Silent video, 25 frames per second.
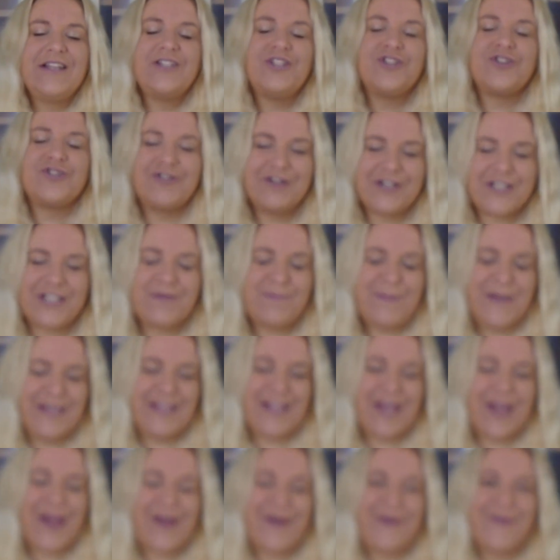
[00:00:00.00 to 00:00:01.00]
Trust me
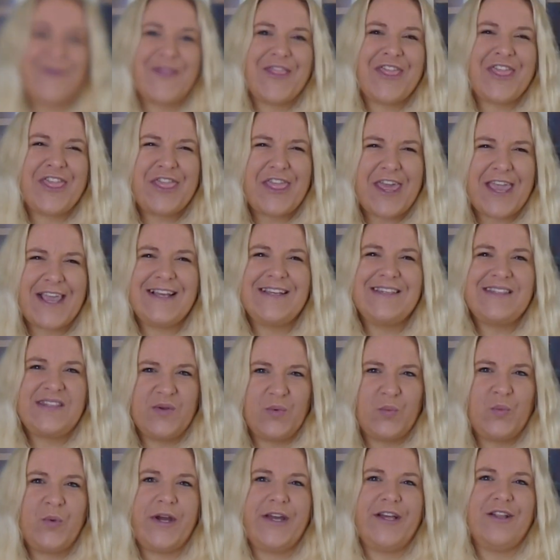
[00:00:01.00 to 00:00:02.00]
though, things
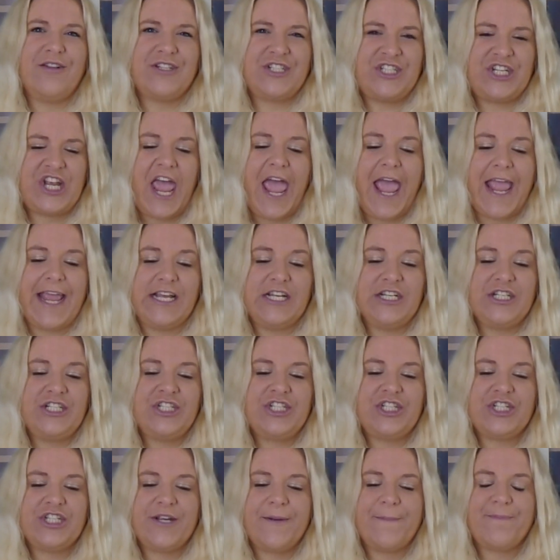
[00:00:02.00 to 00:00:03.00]
will
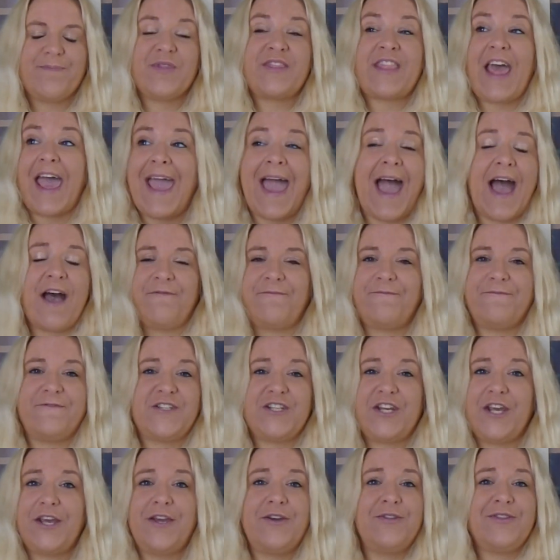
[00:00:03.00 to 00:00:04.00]
change. They have
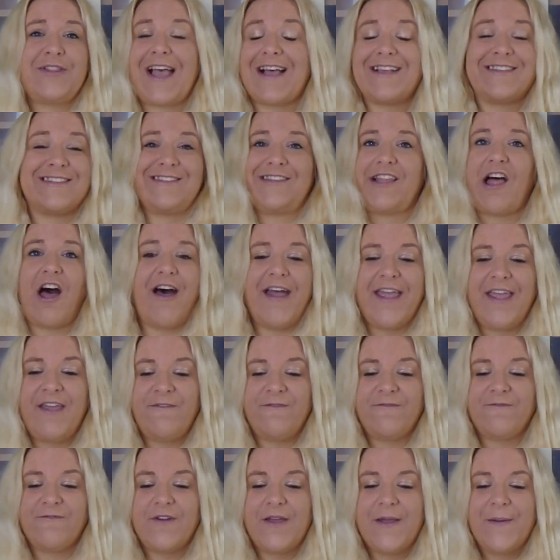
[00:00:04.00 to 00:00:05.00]
to, that's life
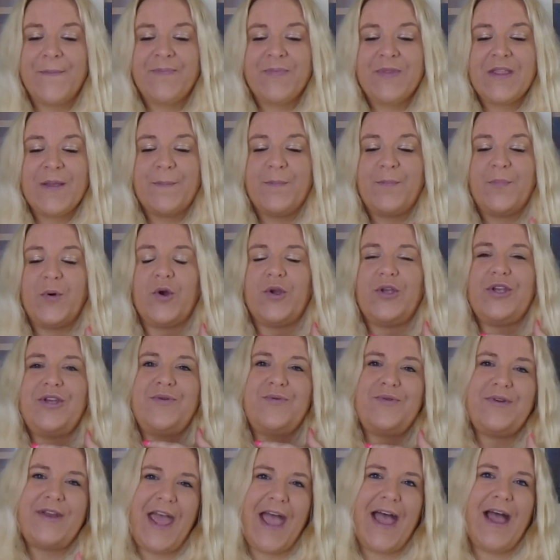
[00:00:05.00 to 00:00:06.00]
but
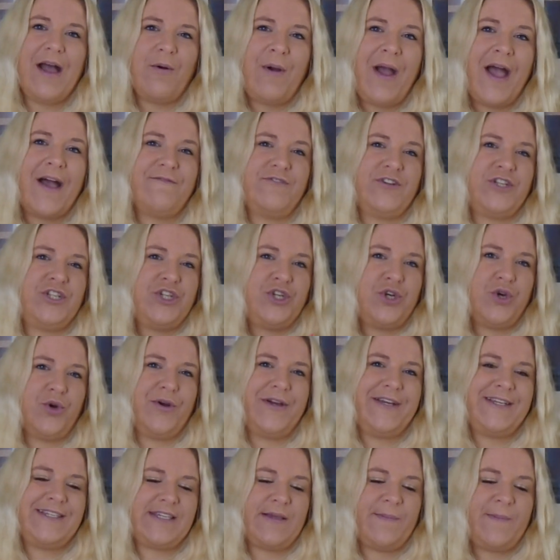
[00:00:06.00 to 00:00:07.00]
you now have a
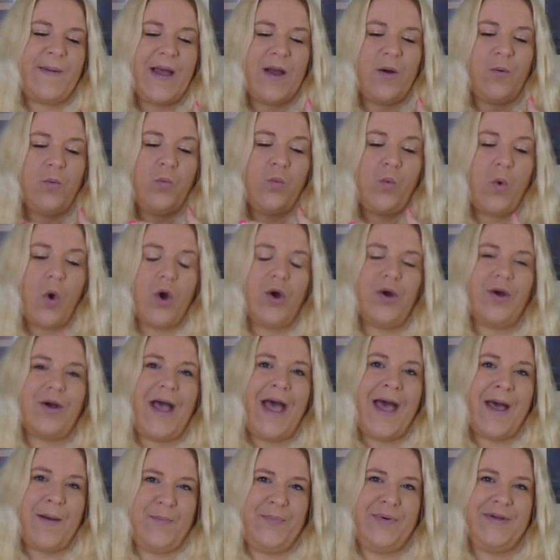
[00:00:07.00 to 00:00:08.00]
choice about what
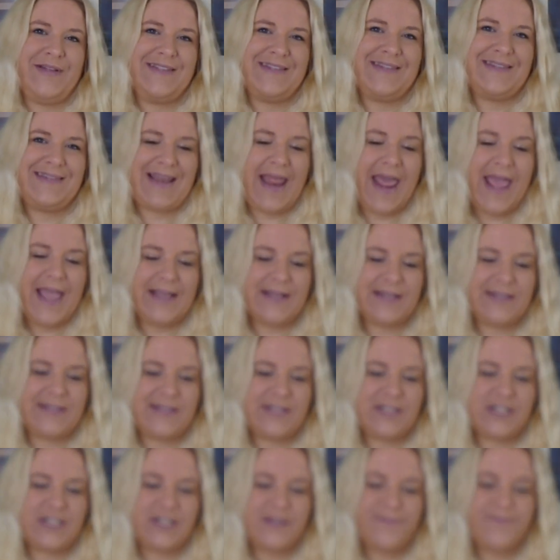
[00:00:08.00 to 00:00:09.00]
happens
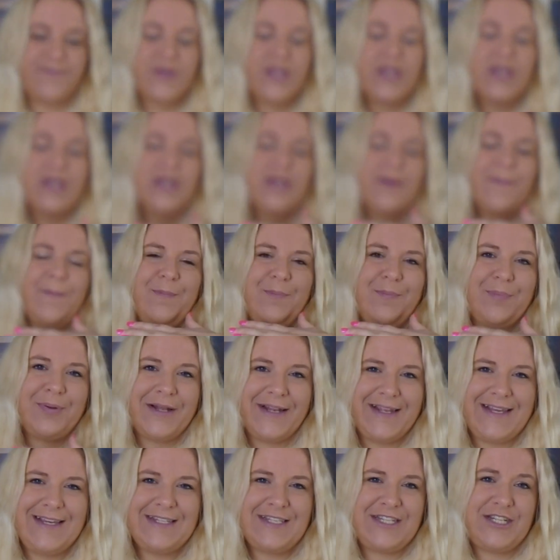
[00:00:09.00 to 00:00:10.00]
next.
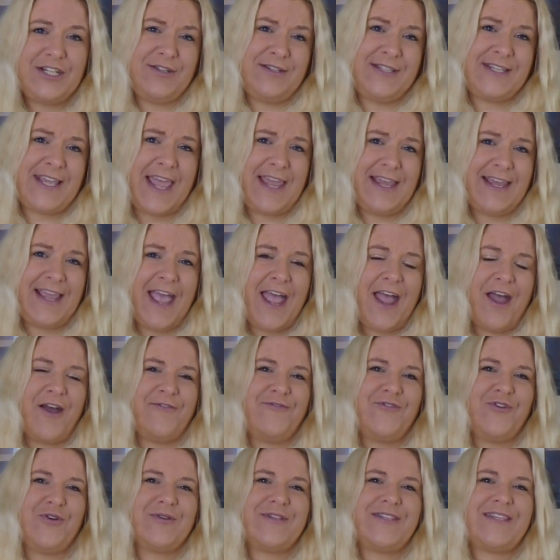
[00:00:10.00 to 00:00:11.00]
Please do take care
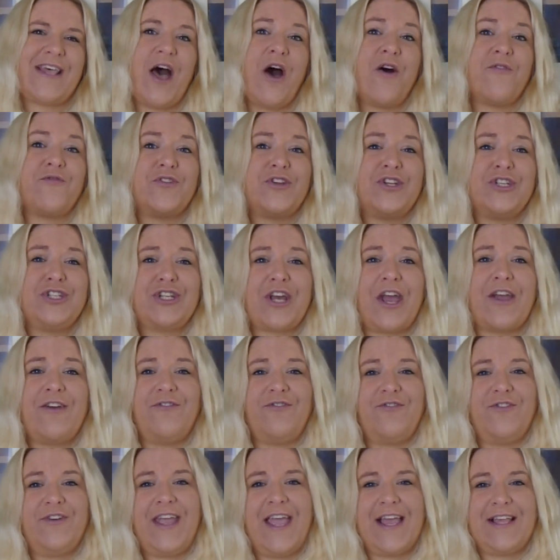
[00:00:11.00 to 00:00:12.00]
of yourself and
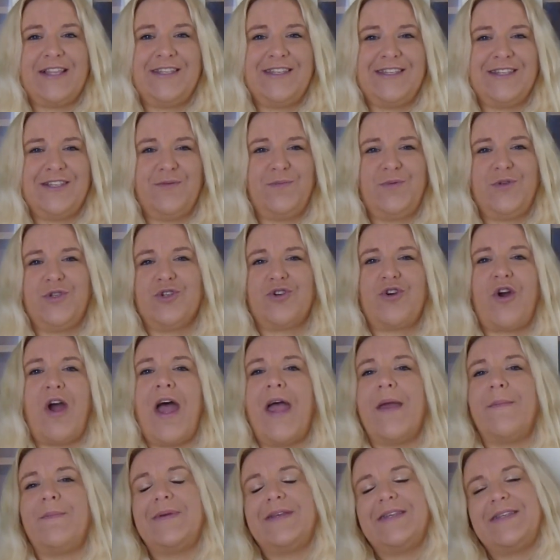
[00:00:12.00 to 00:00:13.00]
don't forget to
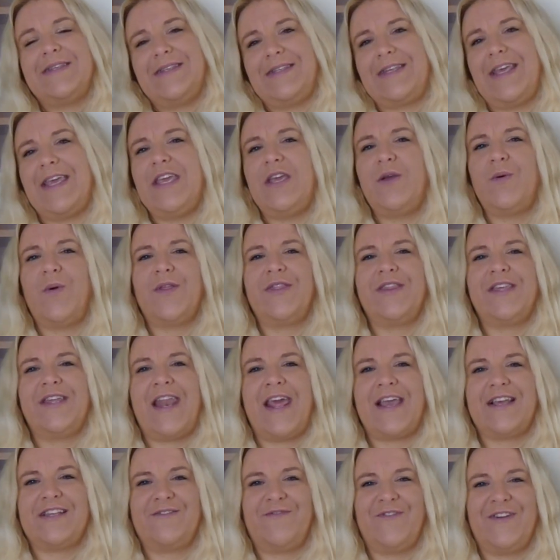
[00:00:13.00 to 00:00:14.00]
subscribe. See you on the
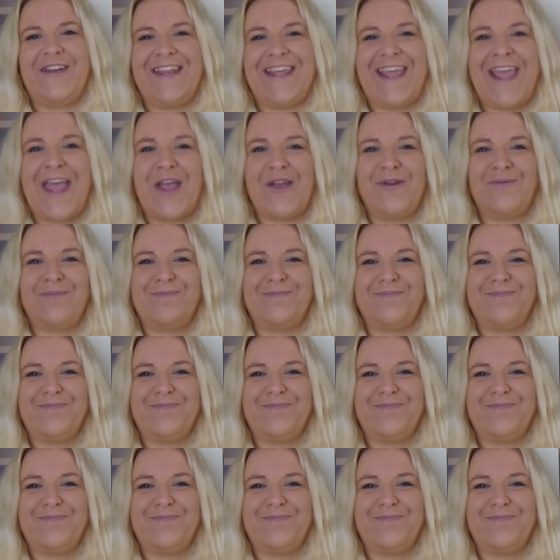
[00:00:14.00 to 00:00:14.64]
next video.